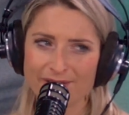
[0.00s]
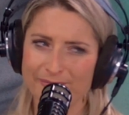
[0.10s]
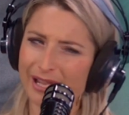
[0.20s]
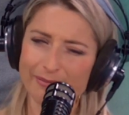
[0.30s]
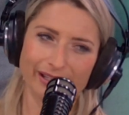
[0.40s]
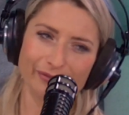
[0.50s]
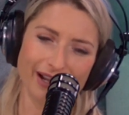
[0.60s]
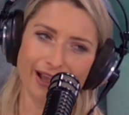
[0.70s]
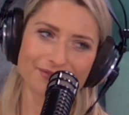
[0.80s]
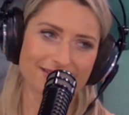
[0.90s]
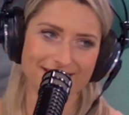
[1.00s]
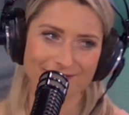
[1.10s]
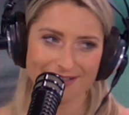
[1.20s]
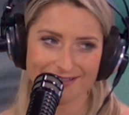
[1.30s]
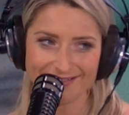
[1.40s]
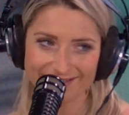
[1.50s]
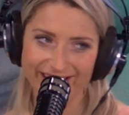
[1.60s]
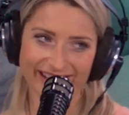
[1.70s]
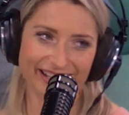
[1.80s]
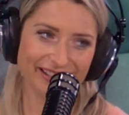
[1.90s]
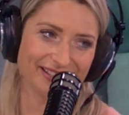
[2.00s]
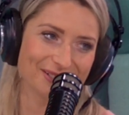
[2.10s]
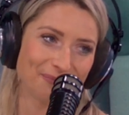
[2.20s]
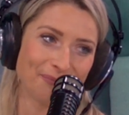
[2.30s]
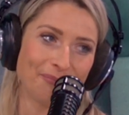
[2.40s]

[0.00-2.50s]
maybe even after 7, I hear these